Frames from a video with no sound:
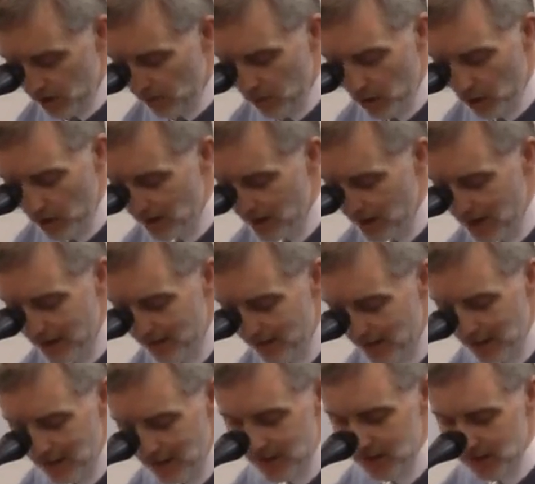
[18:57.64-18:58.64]
the point
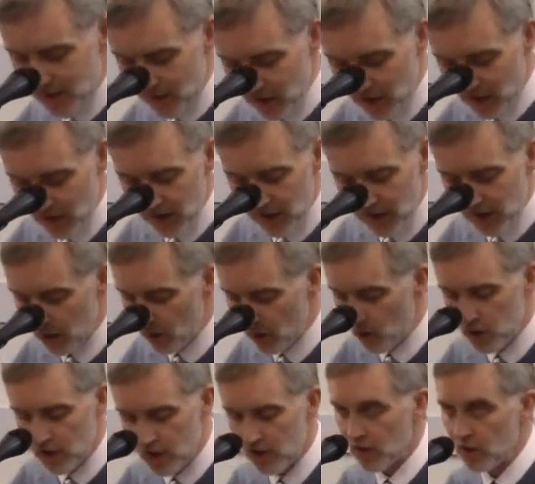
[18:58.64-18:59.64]
here then is that the
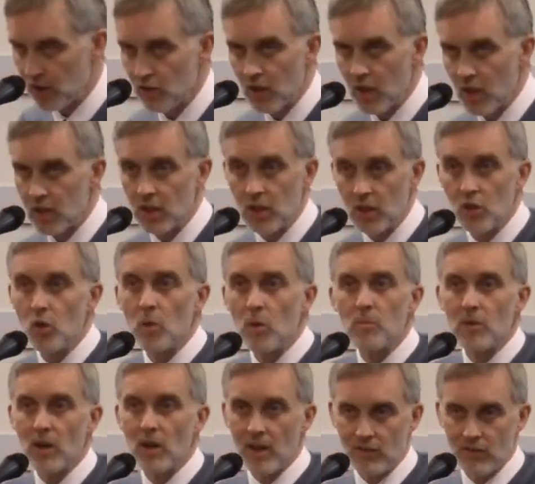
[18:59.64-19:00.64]
Lord Jesus Christ,
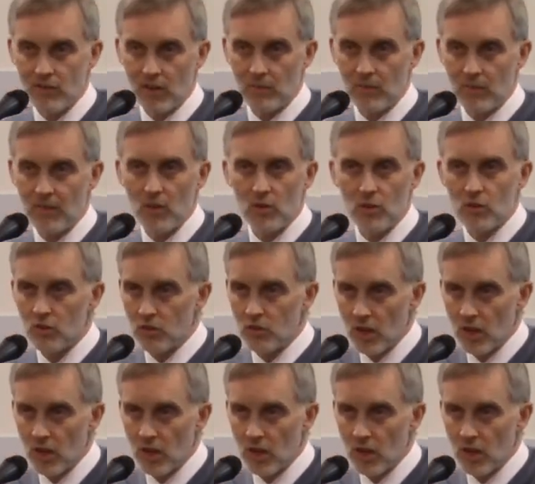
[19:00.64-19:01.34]
your bridegroom, if you're